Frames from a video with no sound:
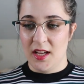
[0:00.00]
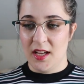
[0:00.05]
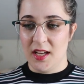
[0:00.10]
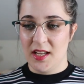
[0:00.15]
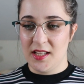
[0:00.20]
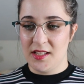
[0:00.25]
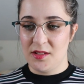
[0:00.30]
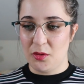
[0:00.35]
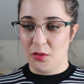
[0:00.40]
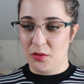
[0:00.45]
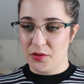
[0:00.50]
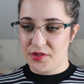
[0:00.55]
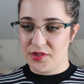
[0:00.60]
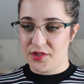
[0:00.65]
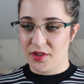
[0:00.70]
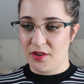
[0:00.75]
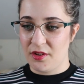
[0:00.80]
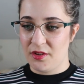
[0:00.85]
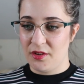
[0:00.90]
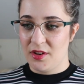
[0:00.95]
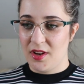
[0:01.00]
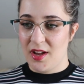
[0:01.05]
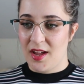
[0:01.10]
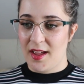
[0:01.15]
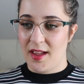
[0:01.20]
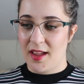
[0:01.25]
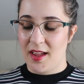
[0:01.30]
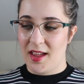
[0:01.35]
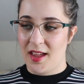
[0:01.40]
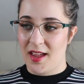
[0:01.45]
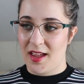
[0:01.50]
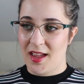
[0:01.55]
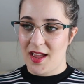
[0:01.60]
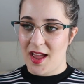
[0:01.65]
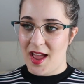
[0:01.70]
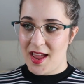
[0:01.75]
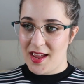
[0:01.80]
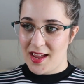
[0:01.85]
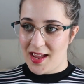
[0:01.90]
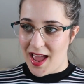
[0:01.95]
It also
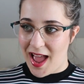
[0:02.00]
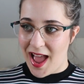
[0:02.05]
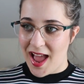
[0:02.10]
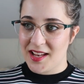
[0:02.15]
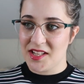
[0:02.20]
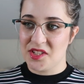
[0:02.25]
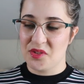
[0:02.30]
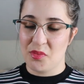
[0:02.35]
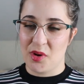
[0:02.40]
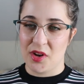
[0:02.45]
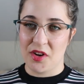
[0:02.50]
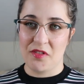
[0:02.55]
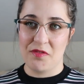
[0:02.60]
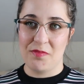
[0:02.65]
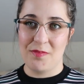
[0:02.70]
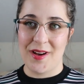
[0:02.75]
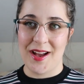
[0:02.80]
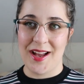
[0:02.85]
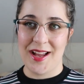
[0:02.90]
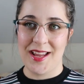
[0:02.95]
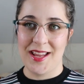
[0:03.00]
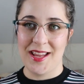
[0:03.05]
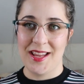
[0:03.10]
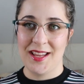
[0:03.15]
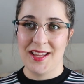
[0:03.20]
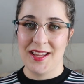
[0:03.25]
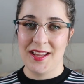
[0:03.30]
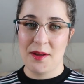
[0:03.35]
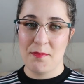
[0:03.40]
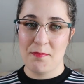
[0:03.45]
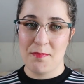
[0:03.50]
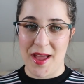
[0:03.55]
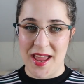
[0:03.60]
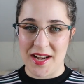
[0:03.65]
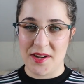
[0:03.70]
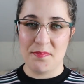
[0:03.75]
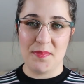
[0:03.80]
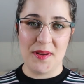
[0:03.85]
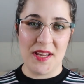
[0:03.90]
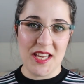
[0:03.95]
has one of my
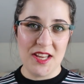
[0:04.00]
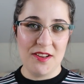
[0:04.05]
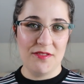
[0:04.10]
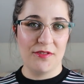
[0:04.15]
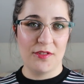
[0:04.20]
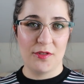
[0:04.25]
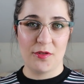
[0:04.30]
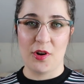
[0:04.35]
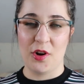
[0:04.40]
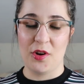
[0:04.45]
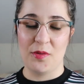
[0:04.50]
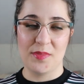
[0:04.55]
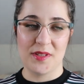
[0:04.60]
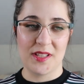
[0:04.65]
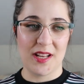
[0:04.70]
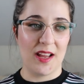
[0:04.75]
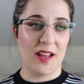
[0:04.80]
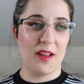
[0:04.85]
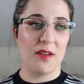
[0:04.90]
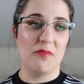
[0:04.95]
pet peeve tropes.